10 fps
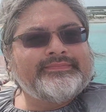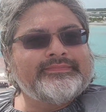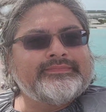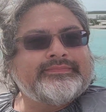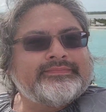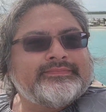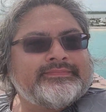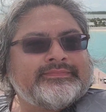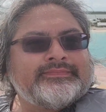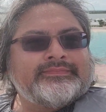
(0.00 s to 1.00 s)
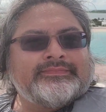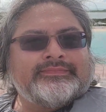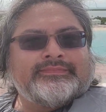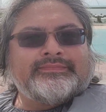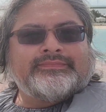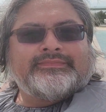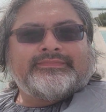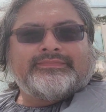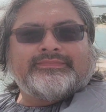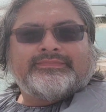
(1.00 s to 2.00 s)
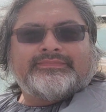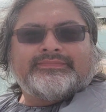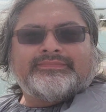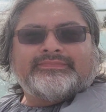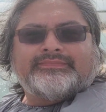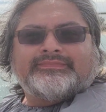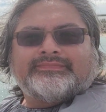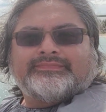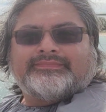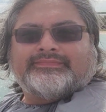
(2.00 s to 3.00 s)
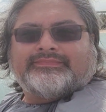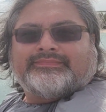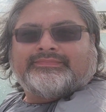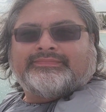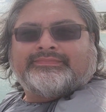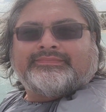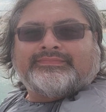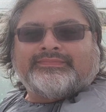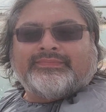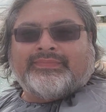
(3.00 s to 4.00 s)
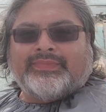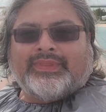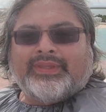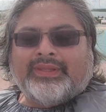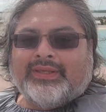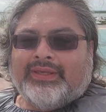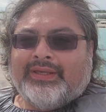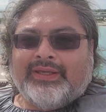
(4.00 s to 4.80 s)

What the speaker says: No one is speaking in this clip.